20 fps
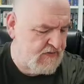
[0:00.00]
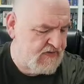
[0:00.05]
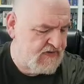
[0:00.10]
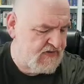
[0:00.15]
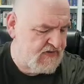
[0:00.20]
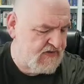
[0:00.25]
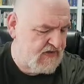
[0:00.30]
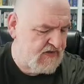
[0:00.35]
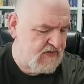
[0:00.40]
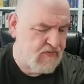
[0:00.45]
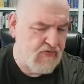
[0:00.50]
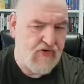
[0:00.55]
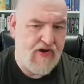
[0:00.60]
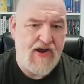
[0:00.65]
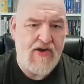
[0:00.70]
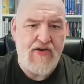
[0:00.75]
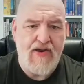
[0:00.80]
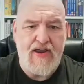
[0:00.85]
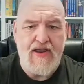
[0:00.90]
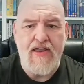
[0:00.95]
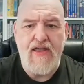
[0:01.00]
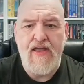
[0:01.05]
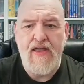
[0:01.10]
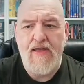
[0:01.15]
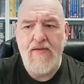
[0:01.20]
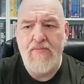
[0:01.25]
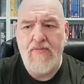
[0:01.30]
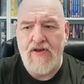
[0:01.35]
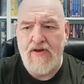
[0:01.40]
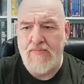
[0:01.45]
which is on the prairie.
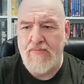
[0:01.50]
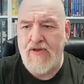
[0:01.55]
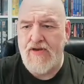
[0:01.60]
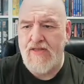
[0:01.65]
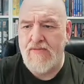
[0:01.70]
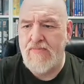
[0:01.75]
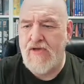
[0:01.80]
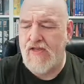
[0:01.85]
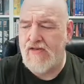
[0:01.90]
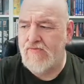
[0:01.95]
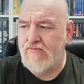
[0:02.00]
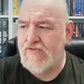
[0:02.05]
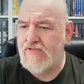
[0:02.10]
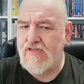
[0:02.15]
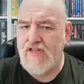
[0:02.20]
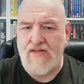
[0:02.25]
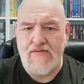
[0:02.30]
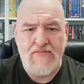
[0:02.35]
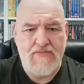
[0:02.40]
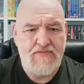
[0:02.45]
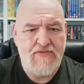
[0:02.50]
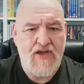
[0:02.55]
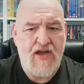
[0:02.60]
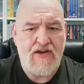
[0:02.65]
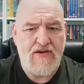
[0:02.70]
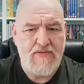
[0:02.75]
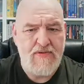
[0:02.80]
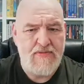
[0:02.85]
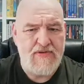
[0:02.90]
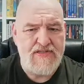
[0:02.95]
But a buddy of mine was talking
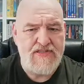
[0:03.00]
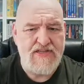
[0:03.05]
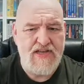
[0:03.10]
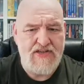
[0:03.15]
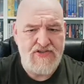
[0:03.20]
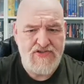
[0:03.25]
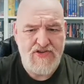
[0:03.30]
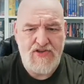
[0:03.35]
to me about St.